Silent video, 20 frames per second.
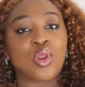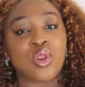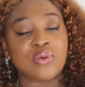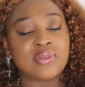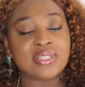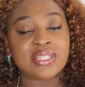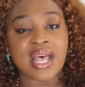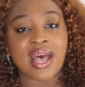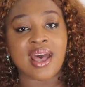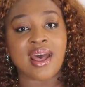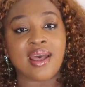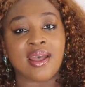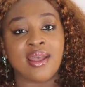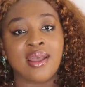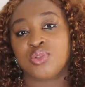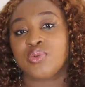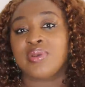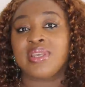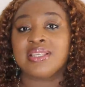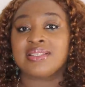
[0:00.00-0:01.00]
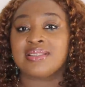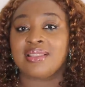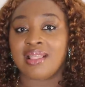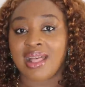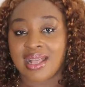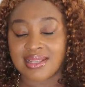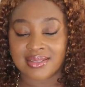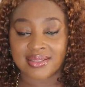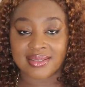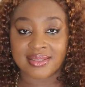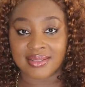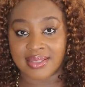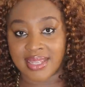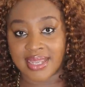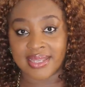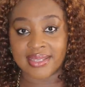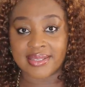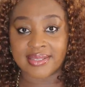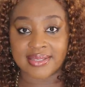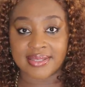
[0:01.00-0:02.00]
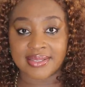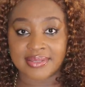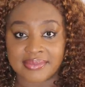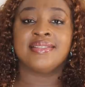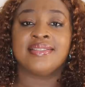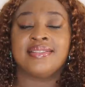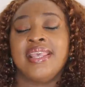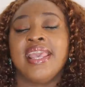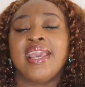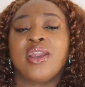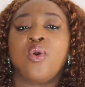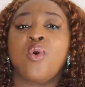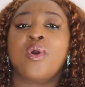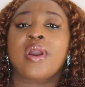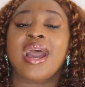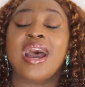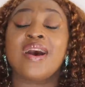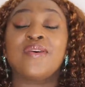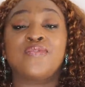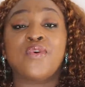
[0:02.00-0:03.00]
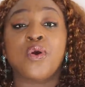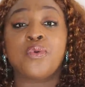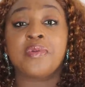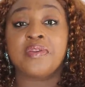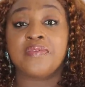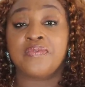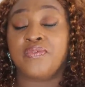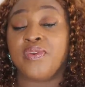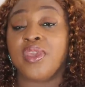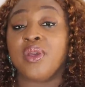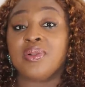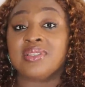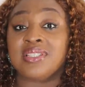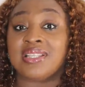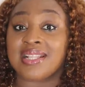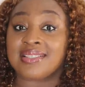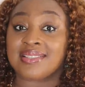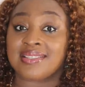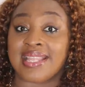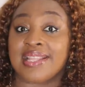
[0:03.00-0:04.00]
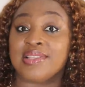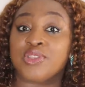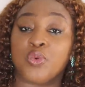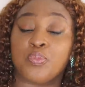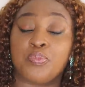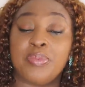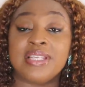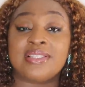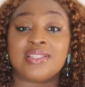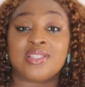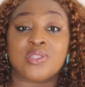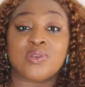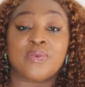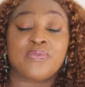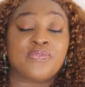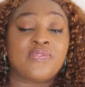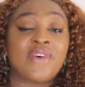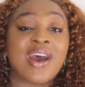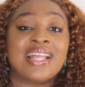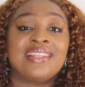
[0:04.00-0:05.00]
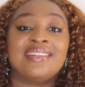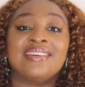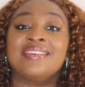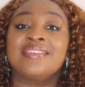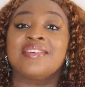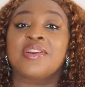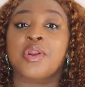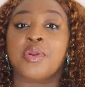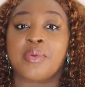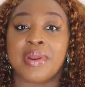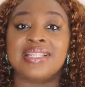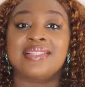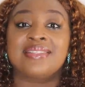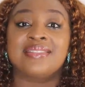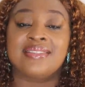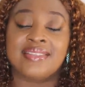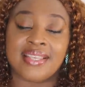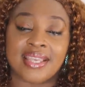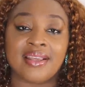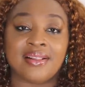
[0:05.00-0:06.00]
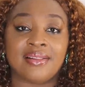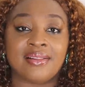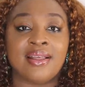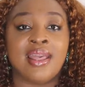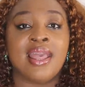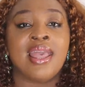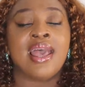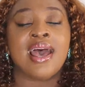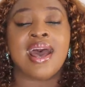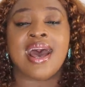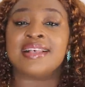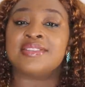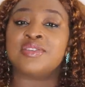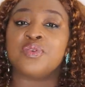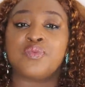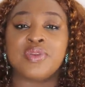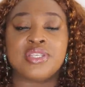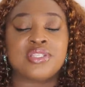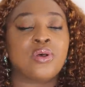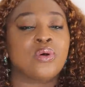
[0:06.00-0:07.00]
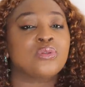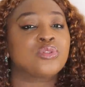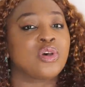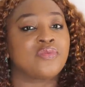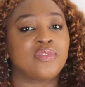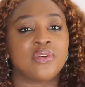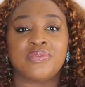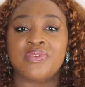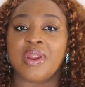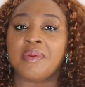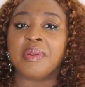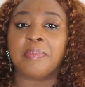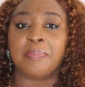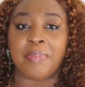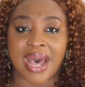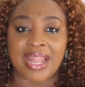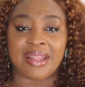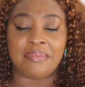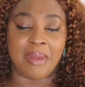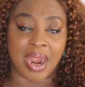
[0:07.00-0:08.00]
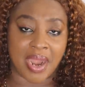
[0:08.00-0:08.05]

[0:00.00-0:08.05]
closer to his last days. Zeke Okafor revealed that Saint Obi suffered a great deal as a result of a very bad